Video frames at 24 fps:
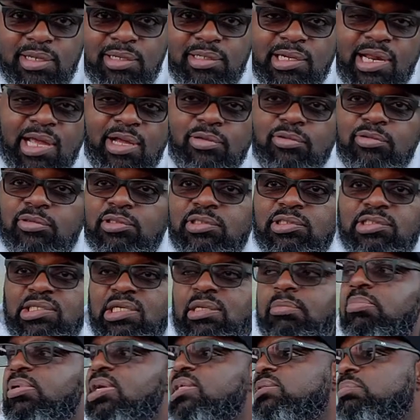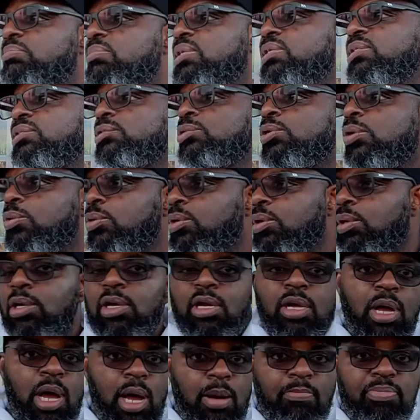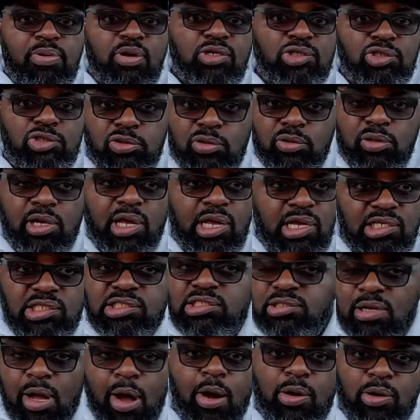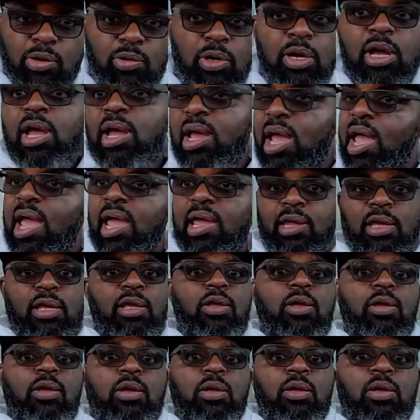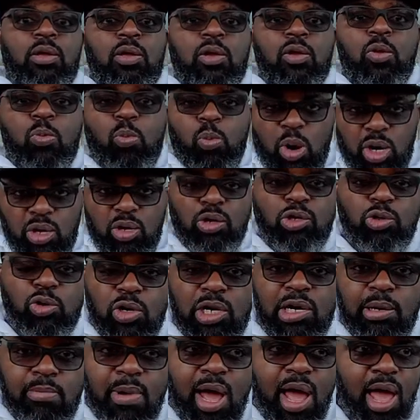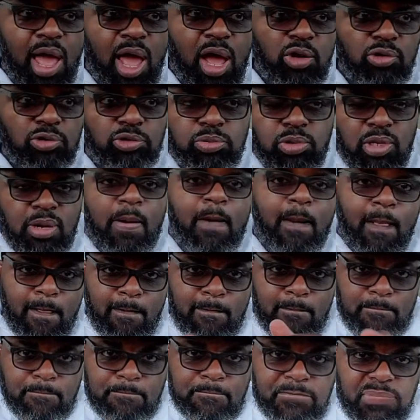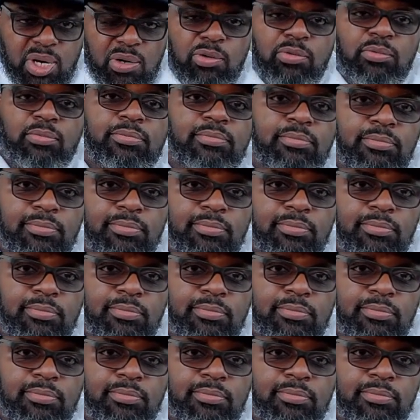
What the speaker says: Now, she busts up in his door. I'm pretty sure he's startled. Hey, what are you doing in my house? What? Boom.